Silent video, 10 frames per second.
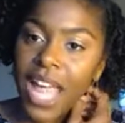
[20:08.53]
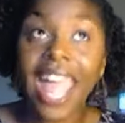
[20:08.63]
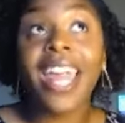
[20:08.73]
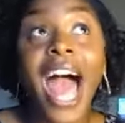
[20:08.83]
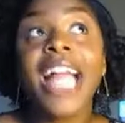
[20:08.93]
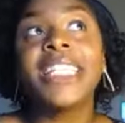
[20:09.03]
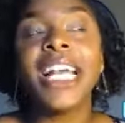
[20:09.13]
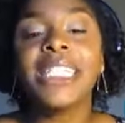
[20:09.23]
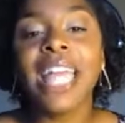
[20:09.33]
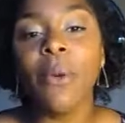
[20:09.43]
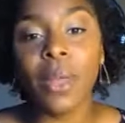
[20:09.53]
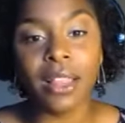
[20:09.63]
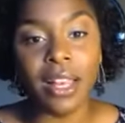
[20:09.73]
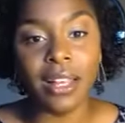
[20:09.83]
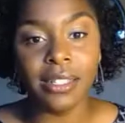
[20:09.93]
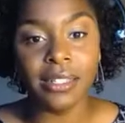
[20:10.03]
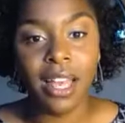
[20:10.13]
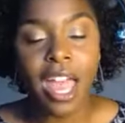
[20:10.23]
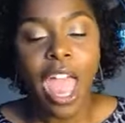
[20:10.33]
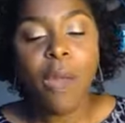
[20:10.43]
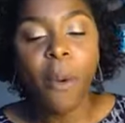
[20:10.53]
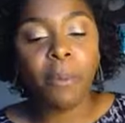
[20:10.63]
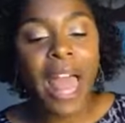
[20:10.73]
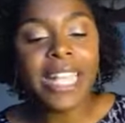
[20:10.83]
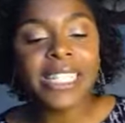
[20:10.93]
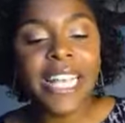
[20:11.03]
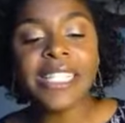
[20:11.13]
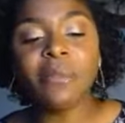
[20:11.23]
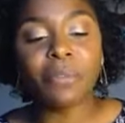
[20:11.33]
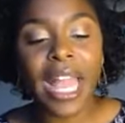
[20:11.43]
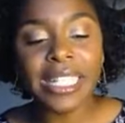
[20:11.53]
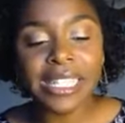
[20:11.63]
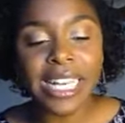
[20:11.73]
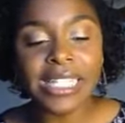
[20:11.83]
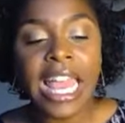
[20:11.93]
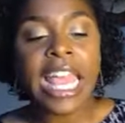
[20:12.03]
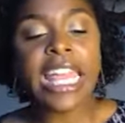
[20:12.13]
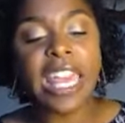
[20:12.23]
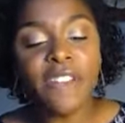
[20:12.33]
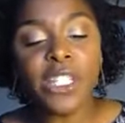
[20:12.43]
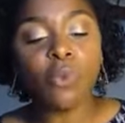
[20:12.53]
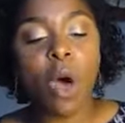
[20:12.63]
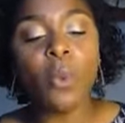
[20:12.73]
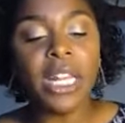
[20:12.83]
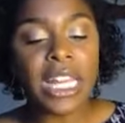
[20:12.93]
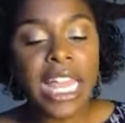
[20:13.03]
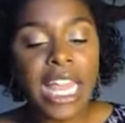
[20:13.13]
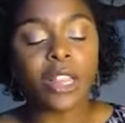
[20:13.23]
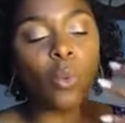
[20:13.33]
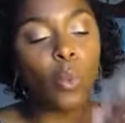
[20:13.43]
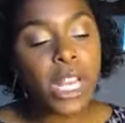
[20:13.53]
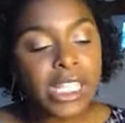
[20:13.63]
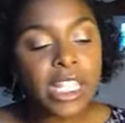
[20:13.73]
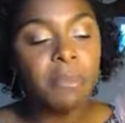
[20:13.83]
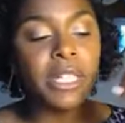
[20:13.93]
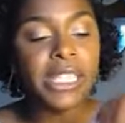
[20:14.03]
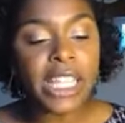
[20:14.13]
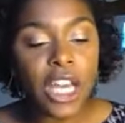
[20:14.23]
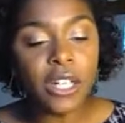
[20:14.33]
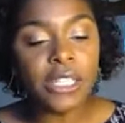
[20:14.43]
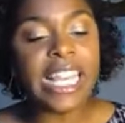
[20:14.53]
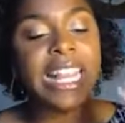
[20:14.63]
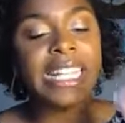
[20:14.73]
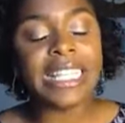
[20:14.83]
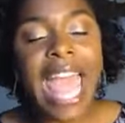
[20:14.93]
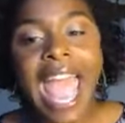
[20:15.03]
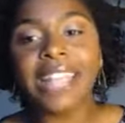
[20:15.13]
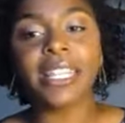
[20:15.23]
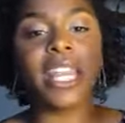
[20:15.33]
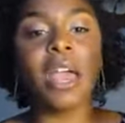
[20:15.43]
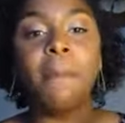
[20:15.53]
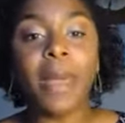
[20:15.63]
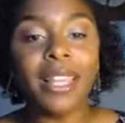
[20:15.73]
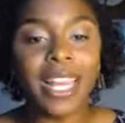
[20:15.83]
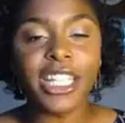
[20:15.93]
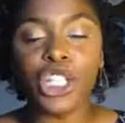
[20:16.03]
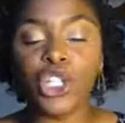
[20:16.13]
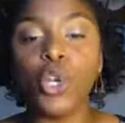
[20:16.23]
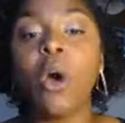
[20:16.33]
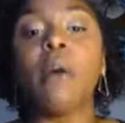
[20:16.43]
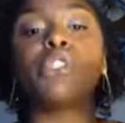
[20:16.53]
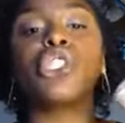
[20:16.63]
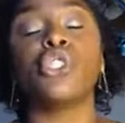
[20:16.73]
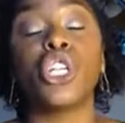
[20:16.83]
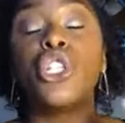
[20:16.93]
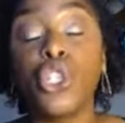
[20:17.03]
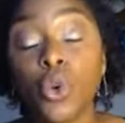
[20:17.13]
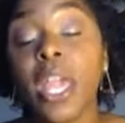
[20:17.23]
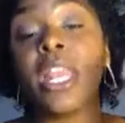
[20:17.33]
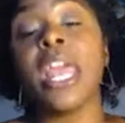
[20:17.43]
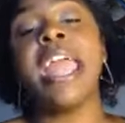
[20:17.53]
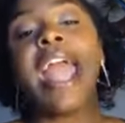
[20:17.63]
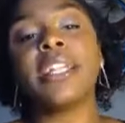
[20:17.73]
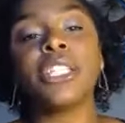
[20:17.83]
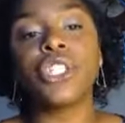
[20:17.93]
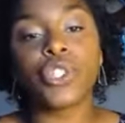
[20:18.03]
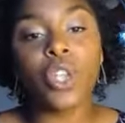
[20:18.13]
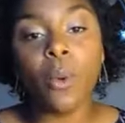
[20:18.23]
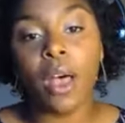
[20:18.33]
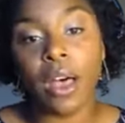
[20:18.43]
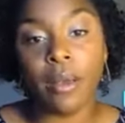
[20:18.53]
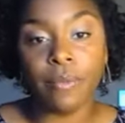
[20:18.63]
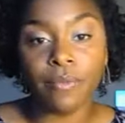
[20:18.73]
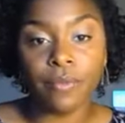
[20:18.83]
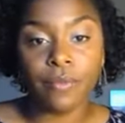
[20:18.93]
And God does that with us. He will place us in places, give us what we need, the wisdom, the skill set, the task, the ability to do it and to show up.